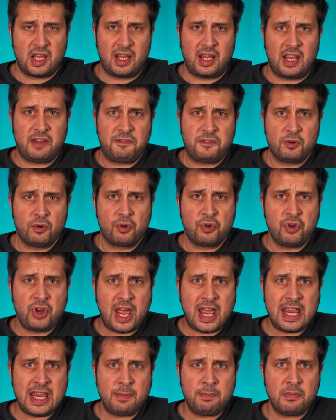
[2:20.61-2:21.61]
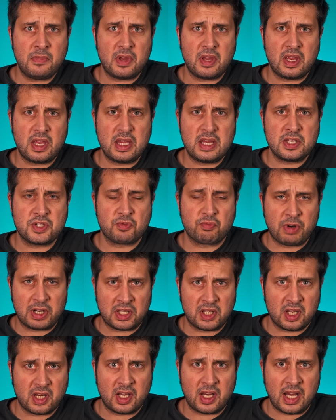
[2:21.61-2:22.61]
if your name is
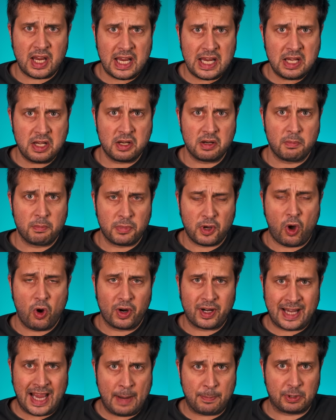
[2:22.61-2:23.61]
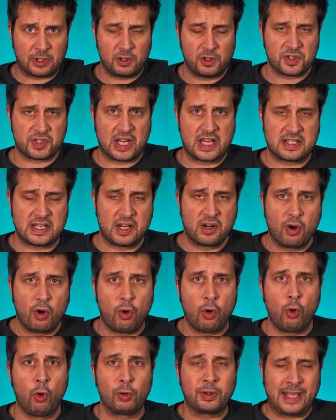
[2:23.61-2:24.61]
written in block capitals, as in
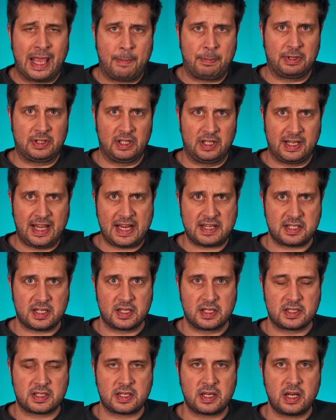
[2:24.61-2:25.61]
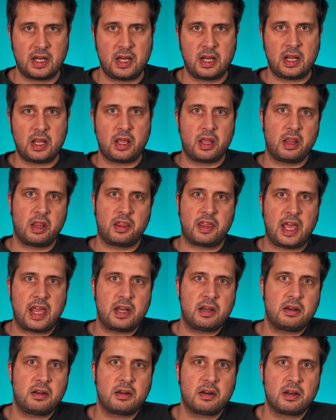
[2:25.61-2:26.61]
all capital letters,
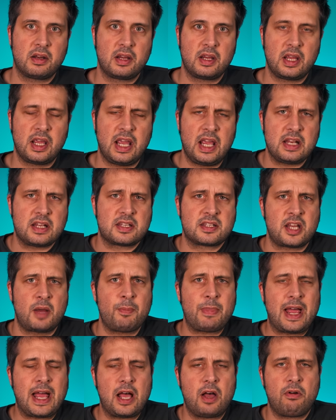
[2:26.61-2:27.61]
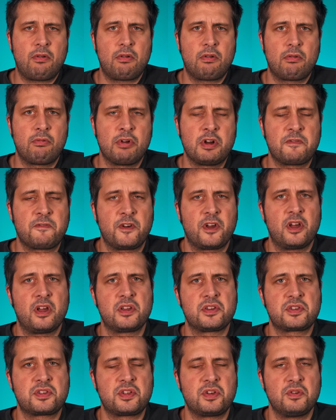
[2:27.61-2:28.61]
then it somehow
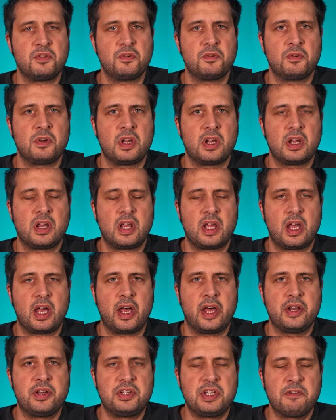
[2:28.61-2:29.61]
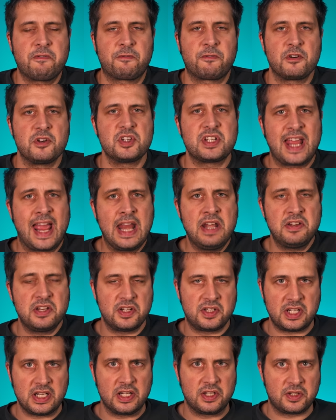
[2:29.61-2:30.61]
refers to a different
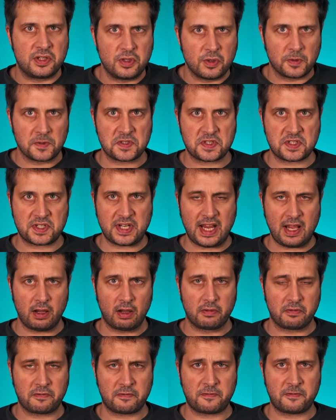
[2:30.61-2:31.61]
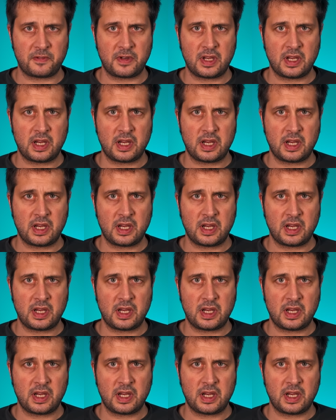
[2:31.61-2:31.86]
entity to yourself.